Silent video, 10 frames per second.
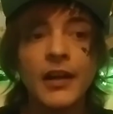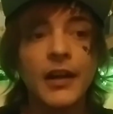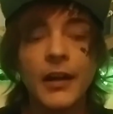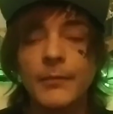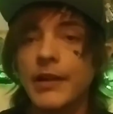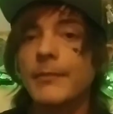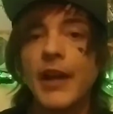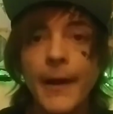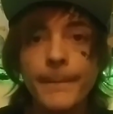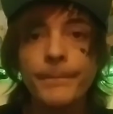but I'm
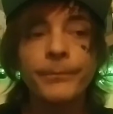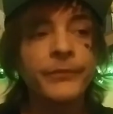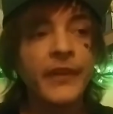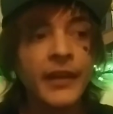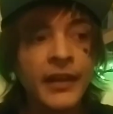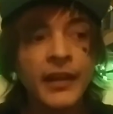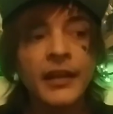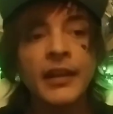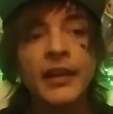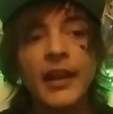not.
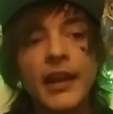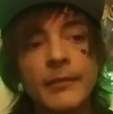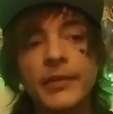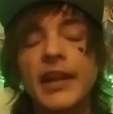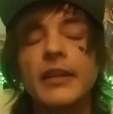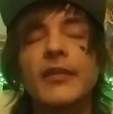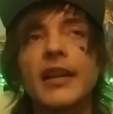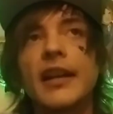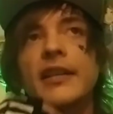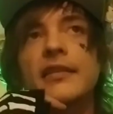But anyway,
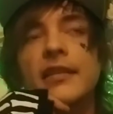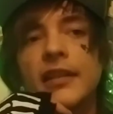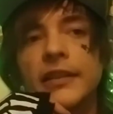guys.